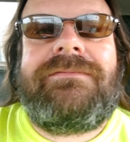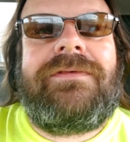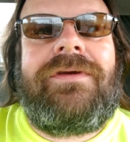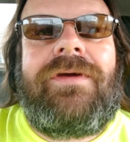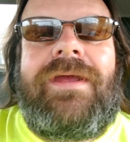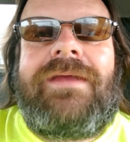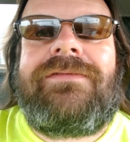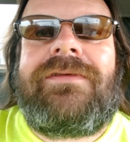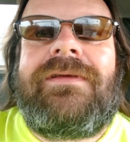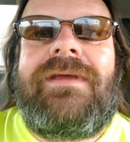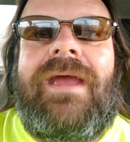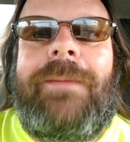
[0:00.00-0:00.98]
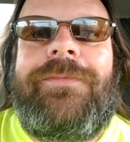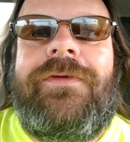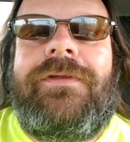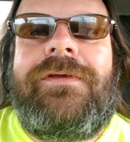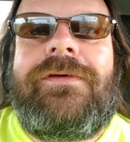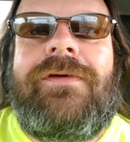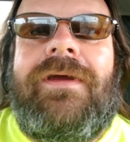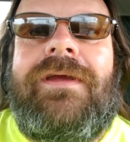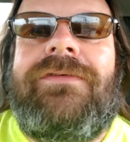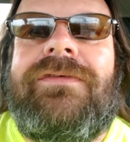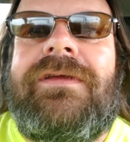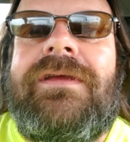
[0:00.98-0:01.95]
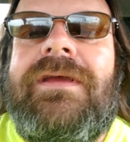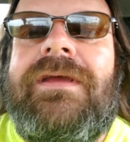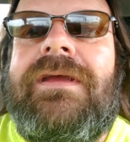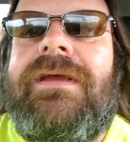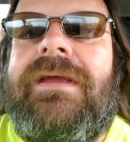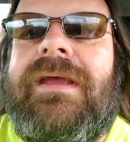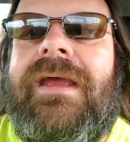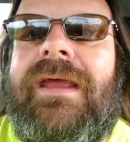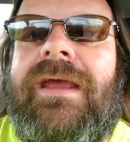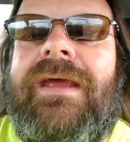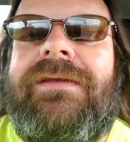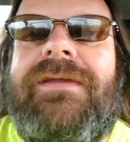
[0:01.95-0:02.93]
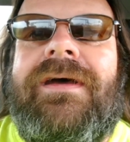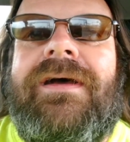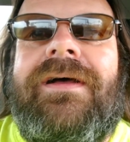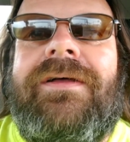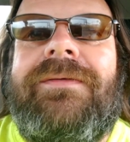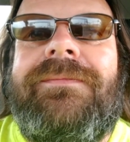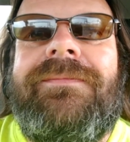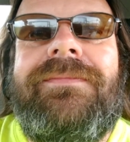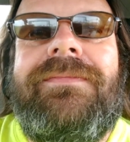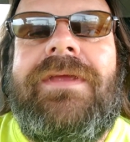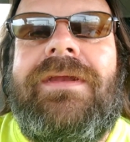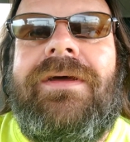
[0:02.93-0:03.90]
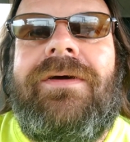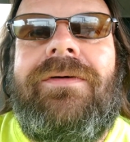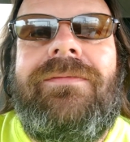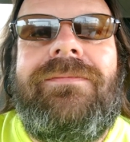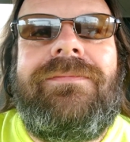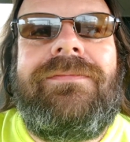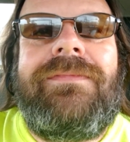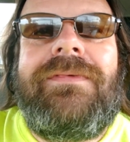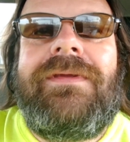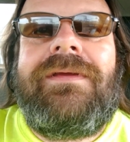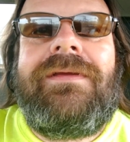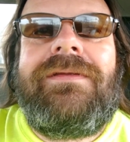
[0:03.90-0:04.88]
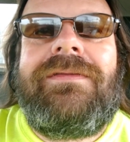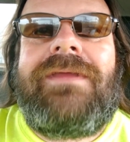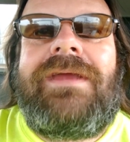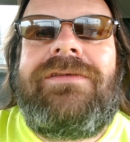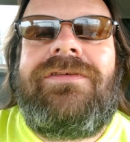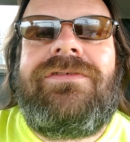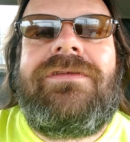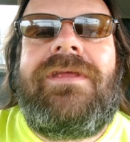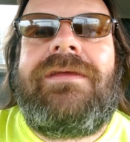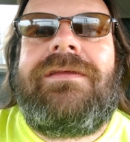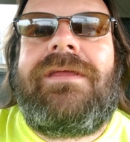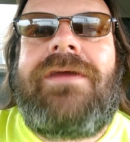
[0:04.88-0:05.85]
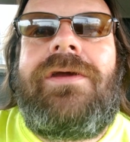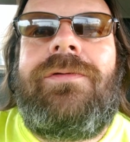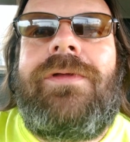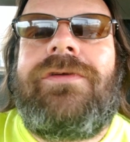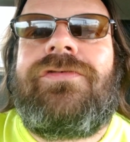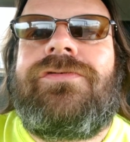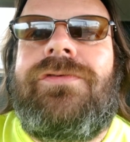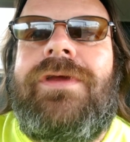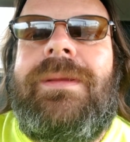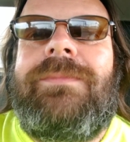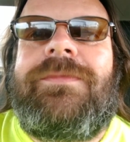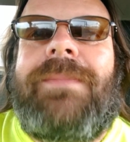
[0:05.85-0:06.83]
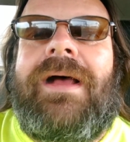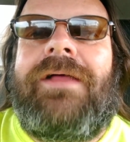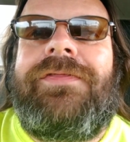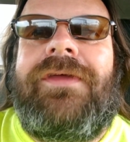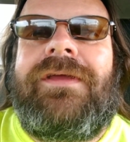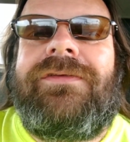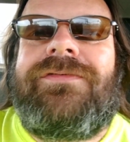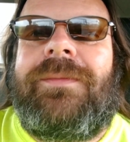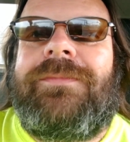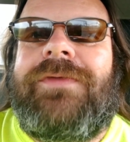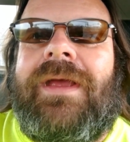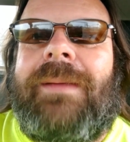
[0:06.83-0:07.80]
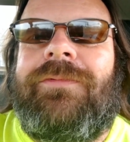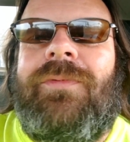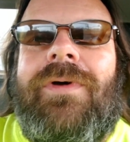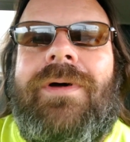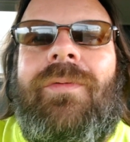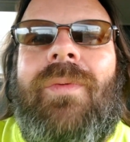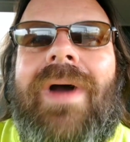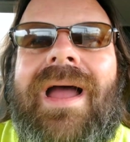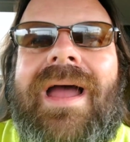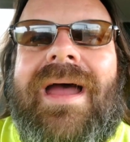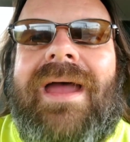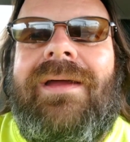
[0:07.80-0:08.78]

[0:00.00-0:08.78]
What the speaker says: Crazy, absolutely crazy. And you know, they go to the extremes about things sometimes. Why